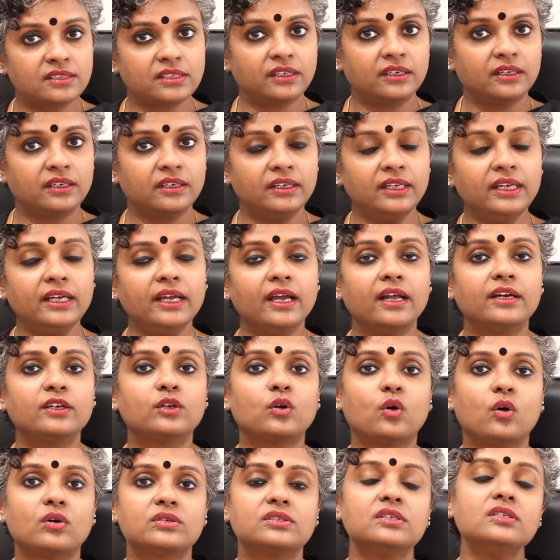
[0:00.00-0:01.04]
suddenly and
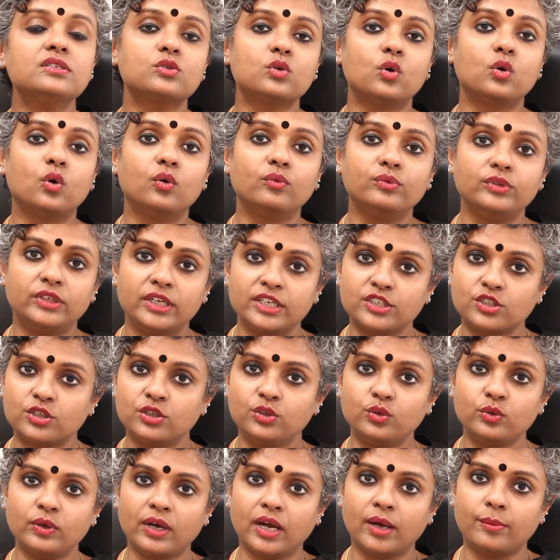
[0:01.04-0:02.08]
causes
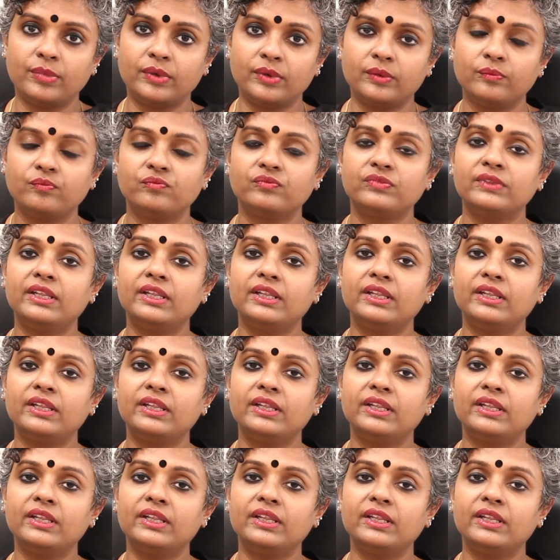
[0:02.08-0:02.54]
ovulation to happen.